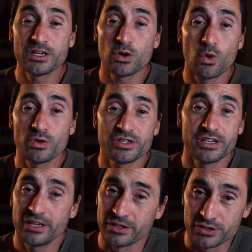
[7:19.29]
a
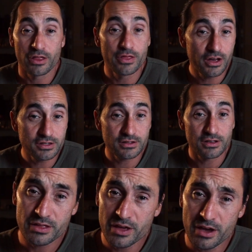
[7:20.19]
1/4 inch. Thus,
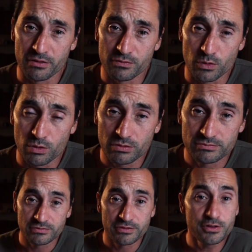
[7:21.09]
therefore,
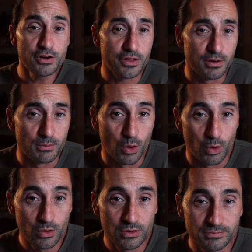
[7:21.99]

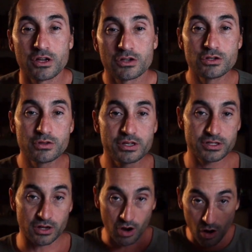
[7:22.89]
furthermore, do this
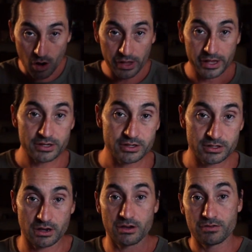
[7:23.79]
to all edges
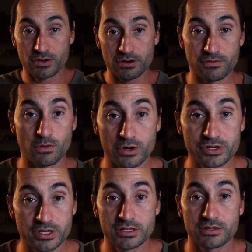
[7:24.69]
of your 4
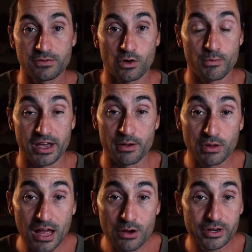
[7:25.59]
sheets of 4x8
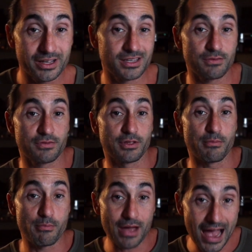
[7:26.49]
plywood except for the
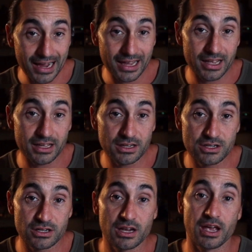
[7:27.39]
back
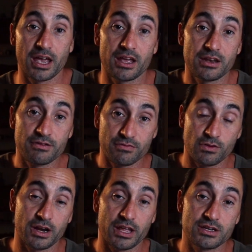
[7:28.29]
edge and the
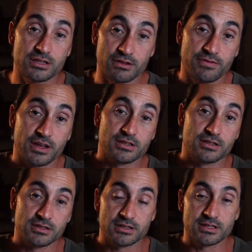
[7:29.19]
front edge that
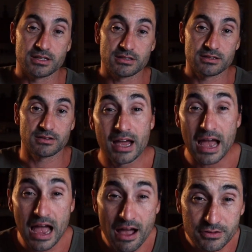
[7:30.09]
faces the seats.
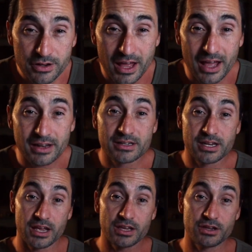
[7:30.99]
After that,
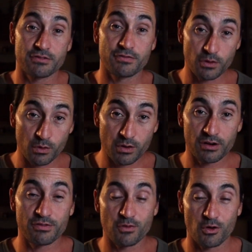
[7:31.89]
take your
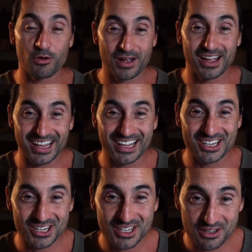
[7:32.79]
4 4x8
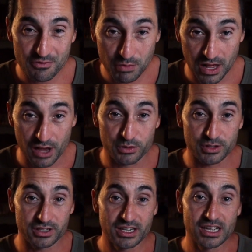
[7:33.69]
sheets of
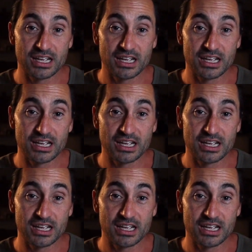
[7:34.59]
plywood,